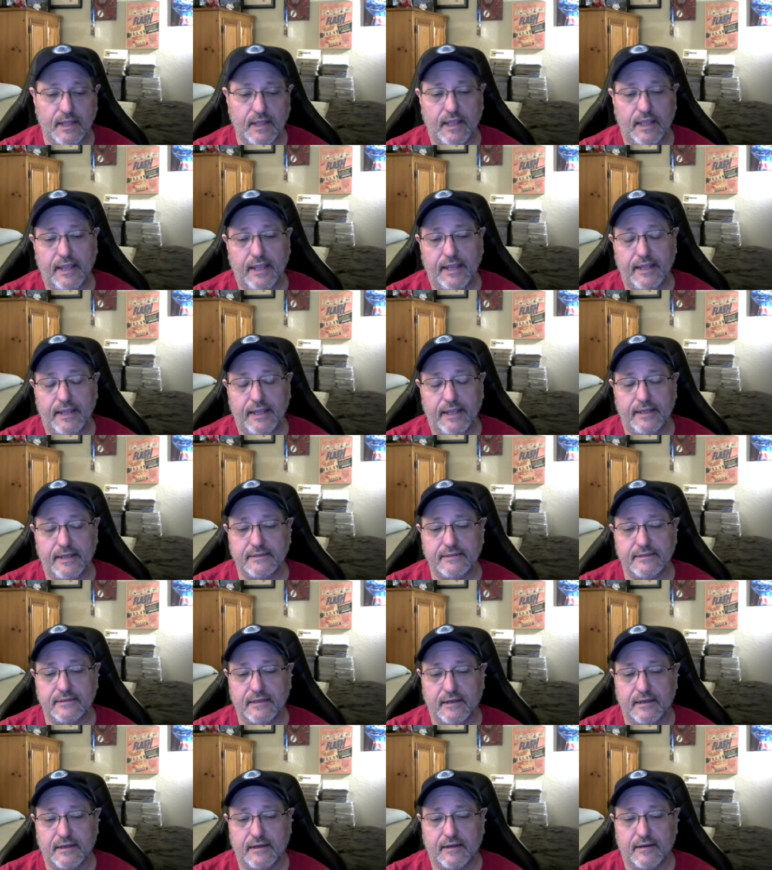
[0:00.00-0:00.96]

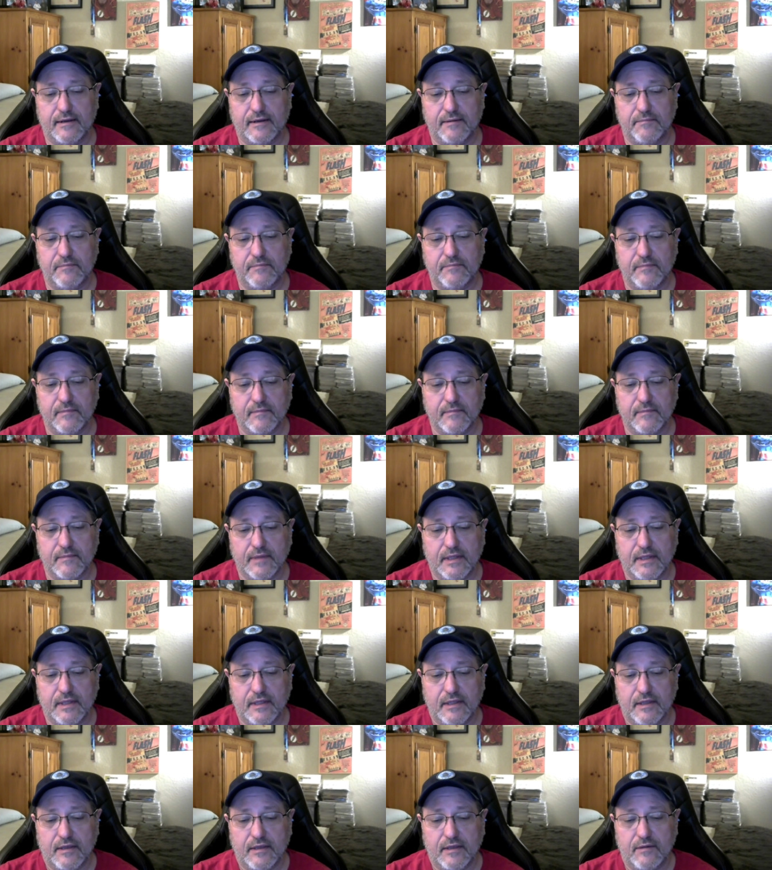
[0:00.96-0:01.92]
And
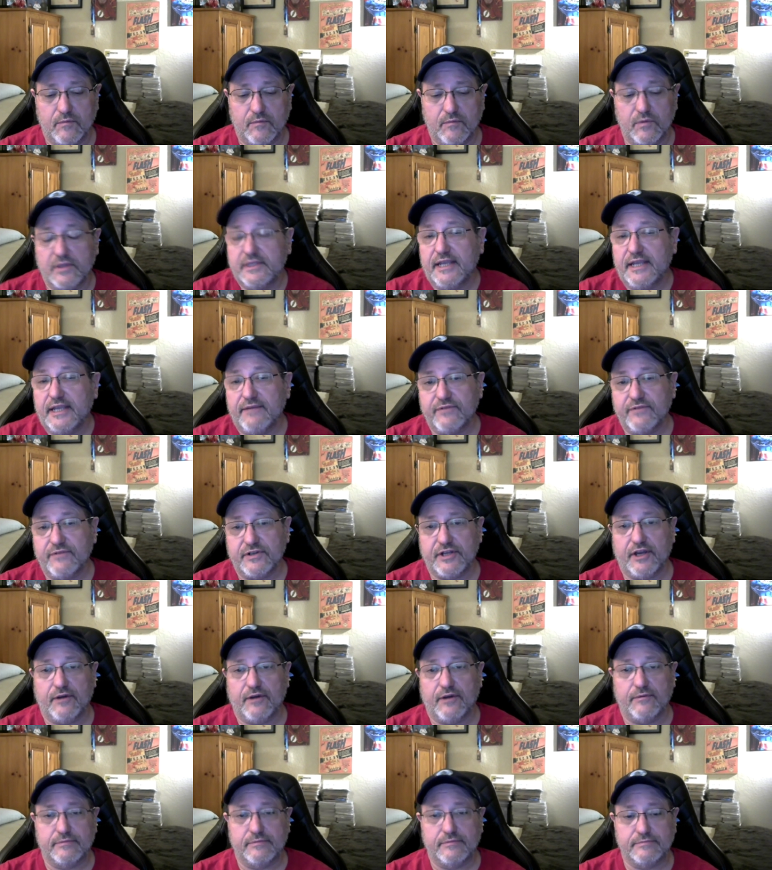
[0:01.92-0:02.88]
we'll never
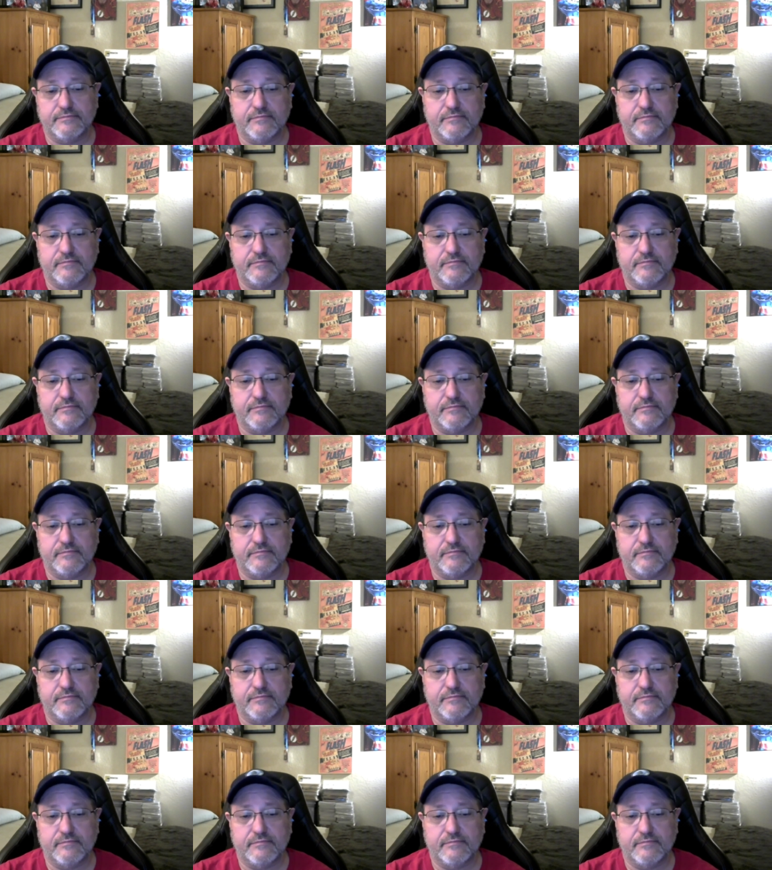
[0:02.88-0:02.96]
know.